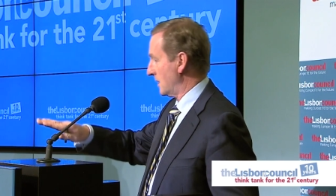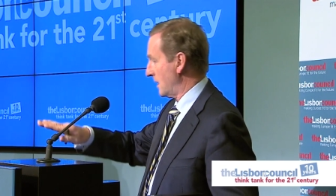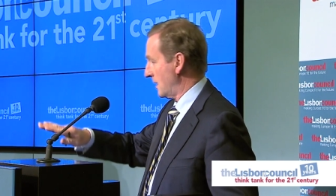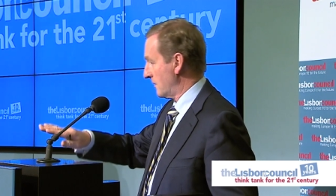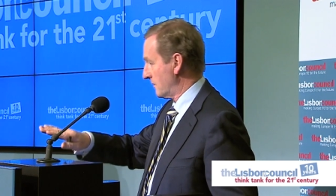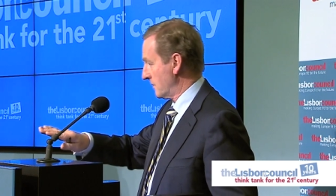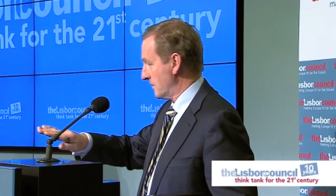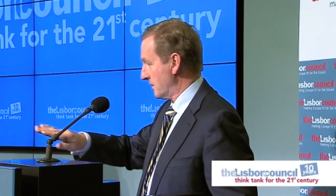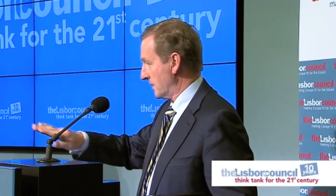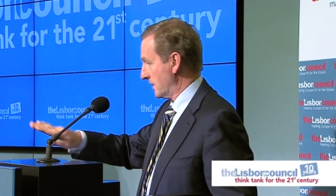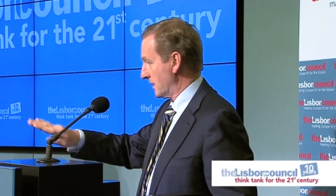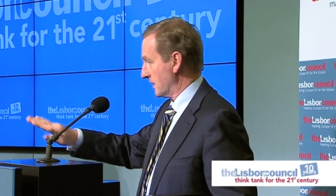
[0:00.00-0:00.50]

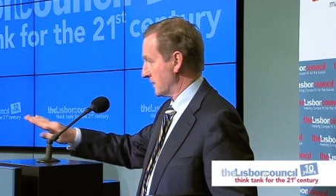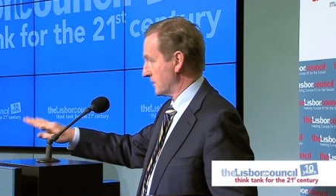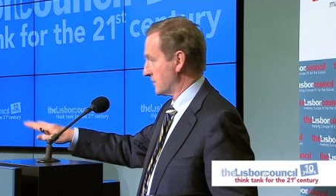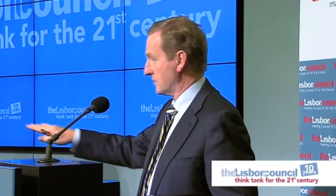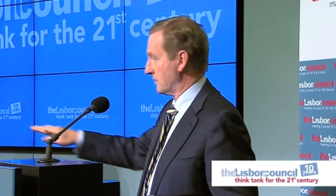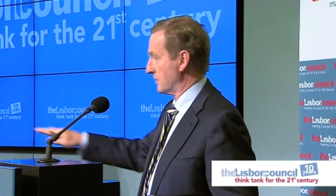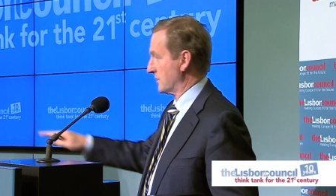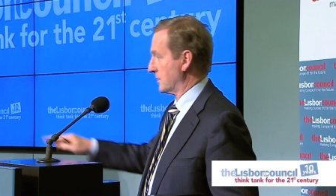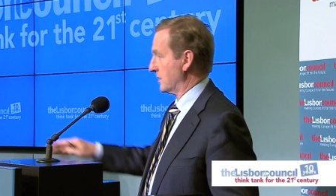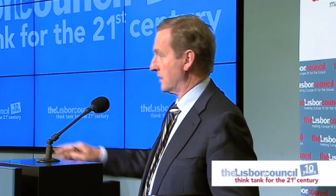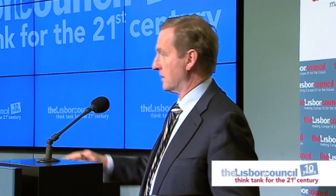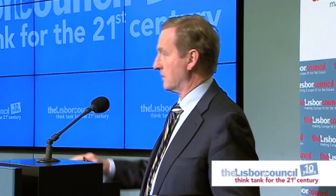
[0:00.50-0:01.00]
everybody
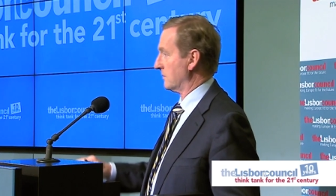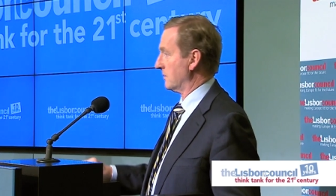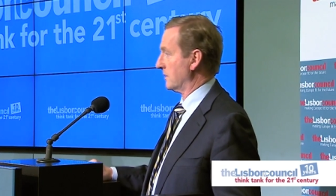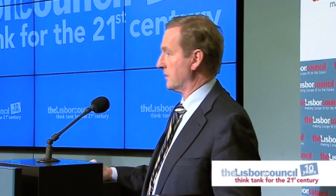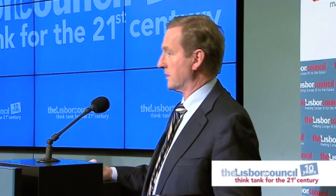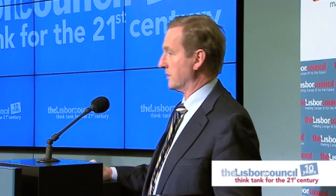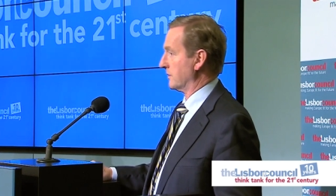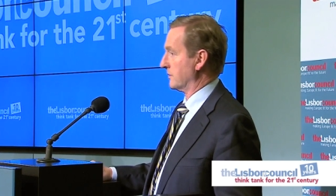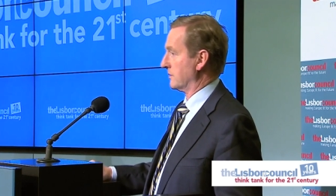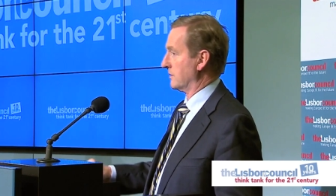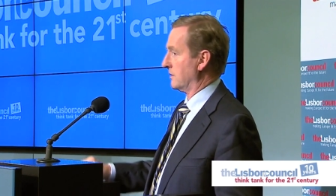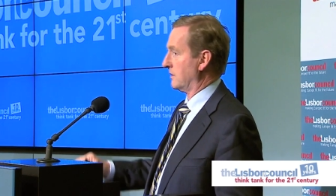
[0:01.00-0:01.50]
associated
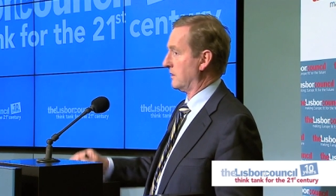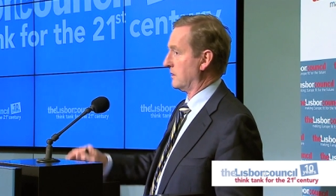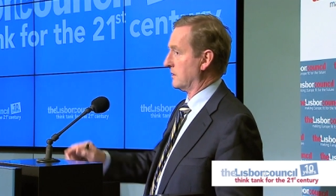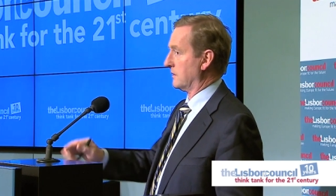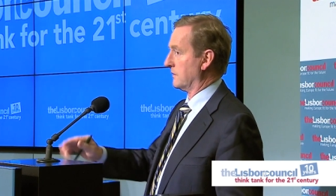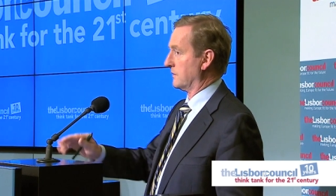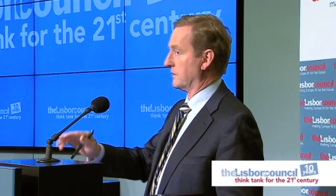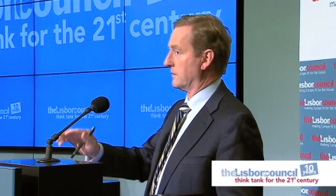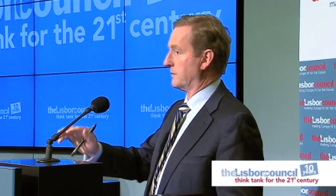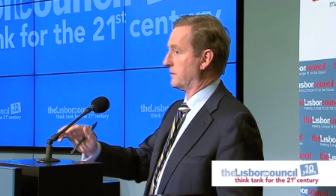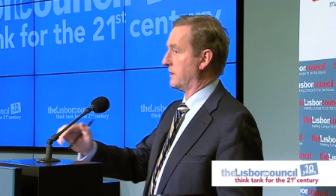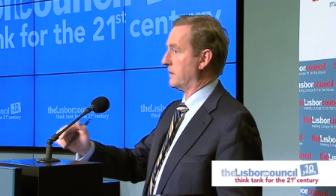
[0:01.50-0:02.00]
with it, all
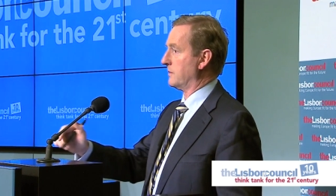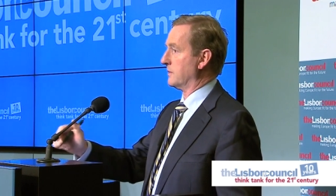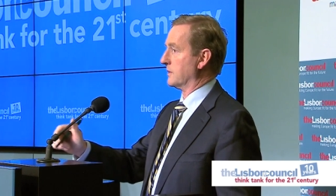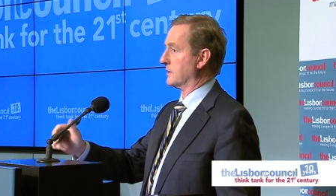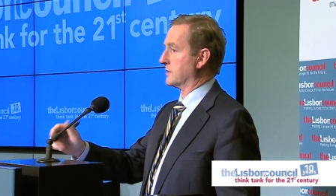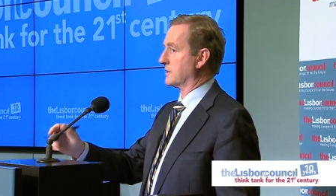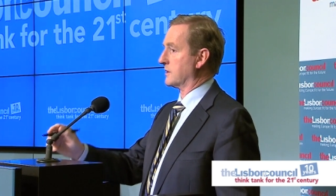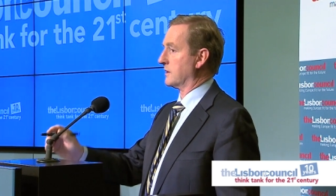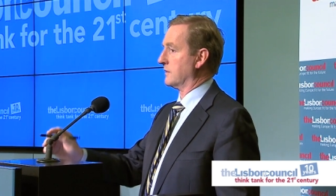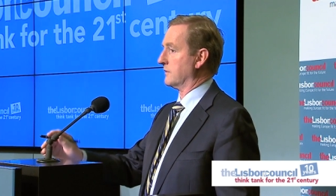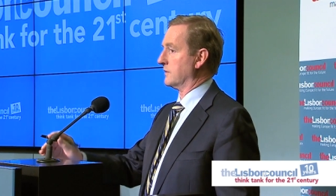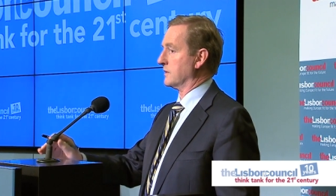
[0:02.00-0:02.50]
of the
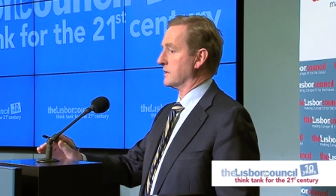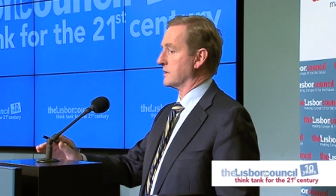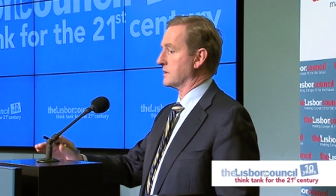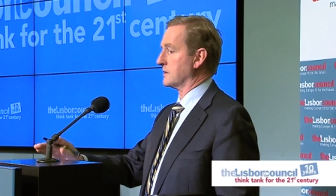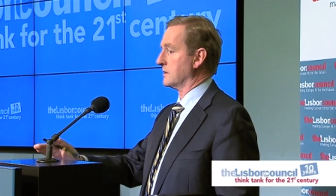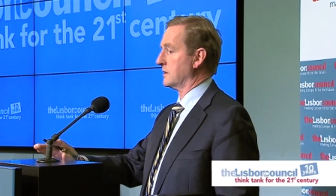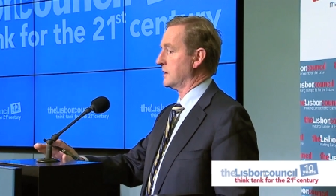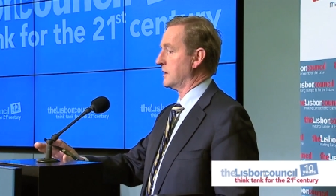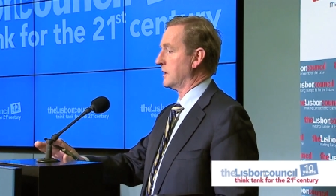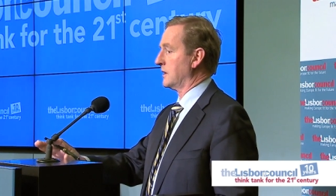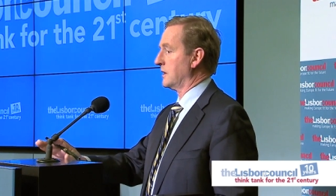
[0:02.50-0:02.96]
public servants,